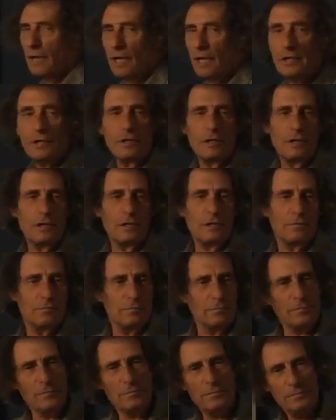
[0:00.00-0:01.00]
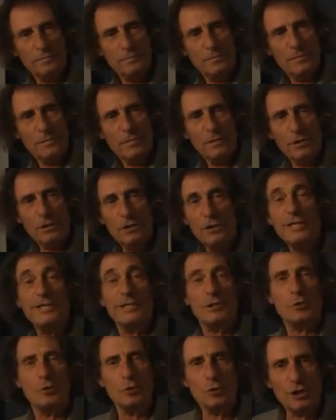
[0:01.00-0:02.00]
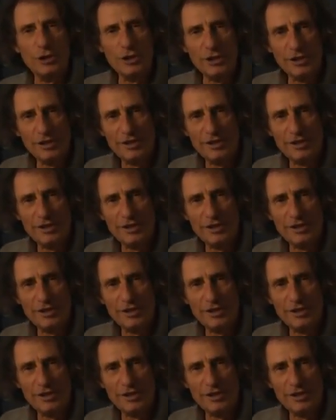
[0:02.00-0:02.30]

like a disk on